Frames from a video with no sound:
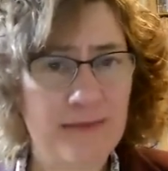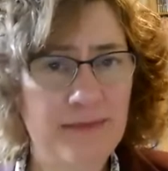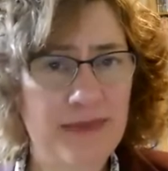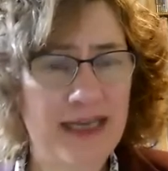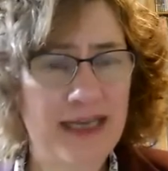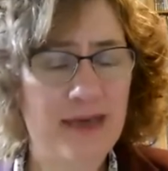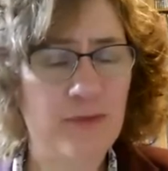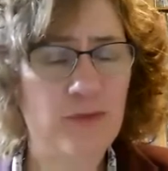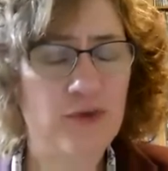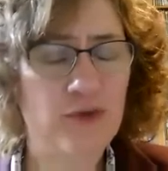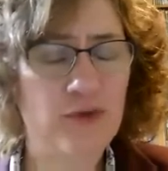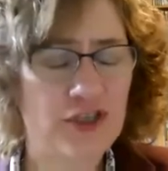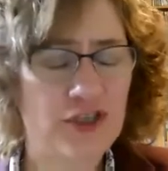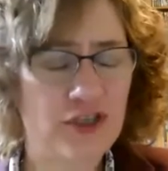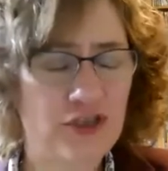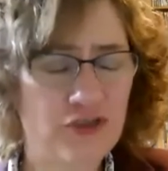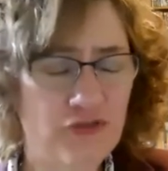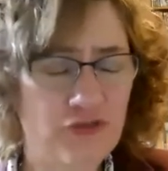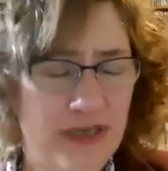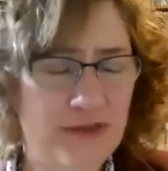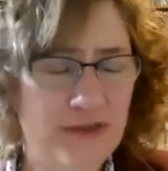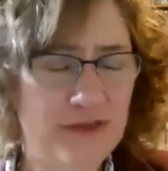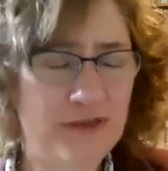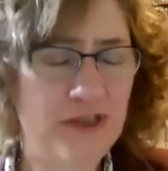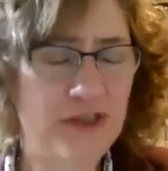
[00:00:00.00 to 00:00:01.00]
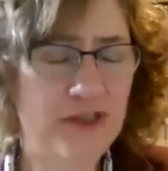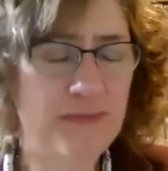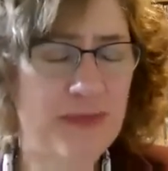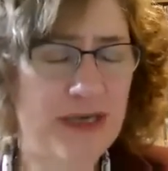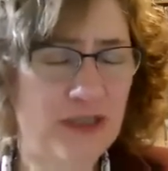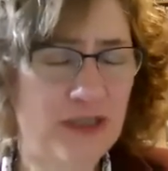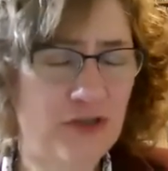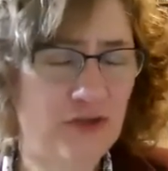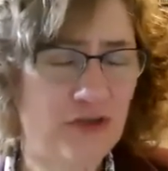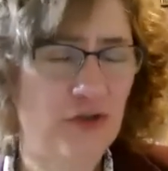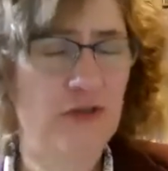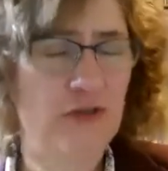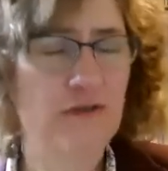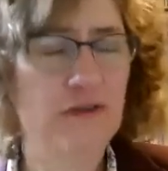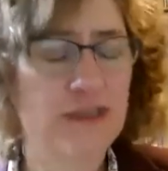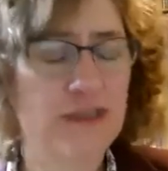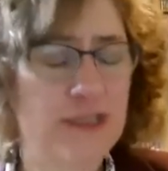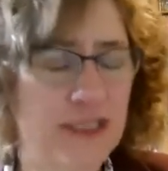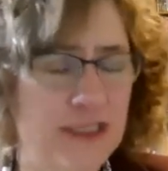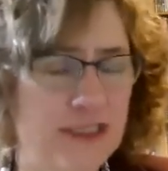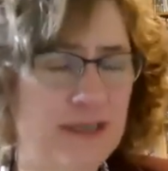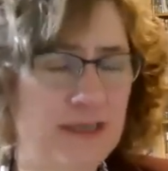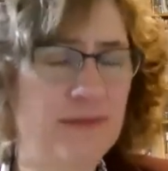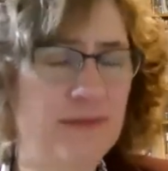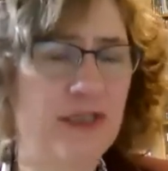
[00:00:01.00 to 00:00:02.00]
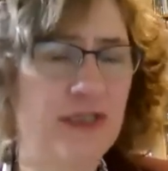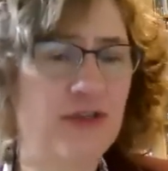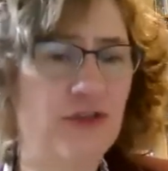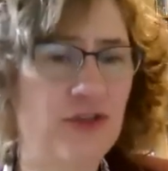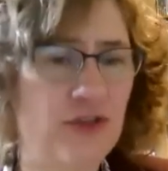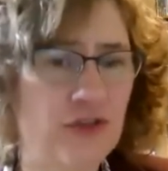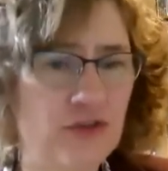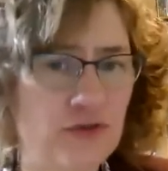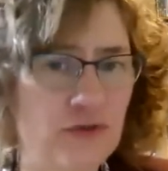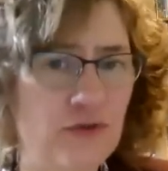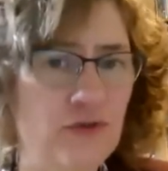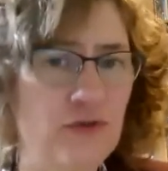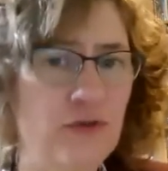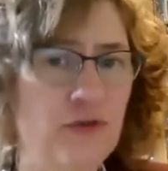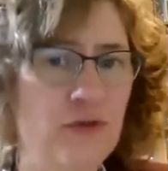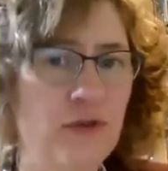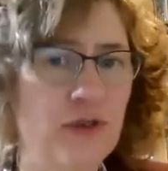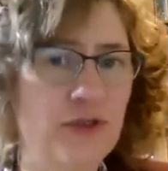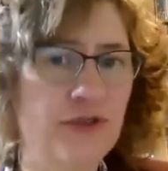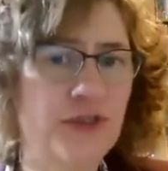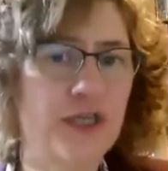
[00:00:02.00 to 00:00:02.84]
it was the strength of the pastoral systems in the school